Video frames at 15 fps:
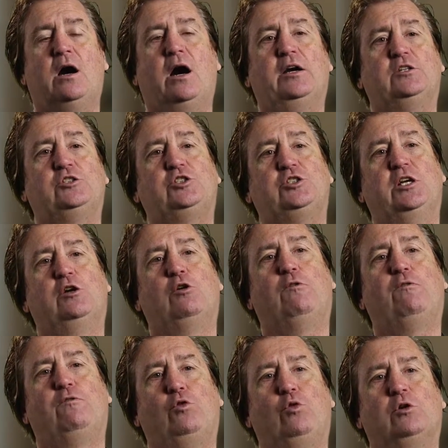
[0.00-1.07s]
on a single
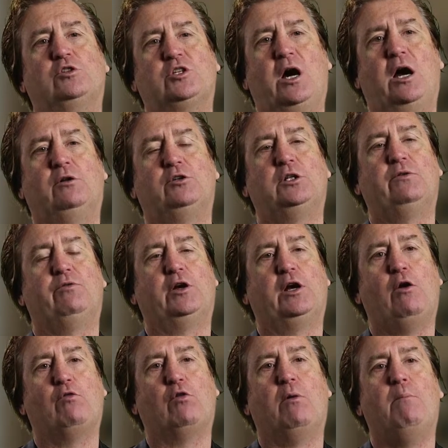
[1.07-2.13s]
floor tile delivering
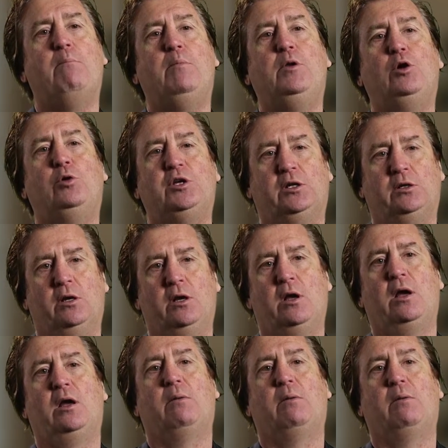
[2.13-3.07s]
over a million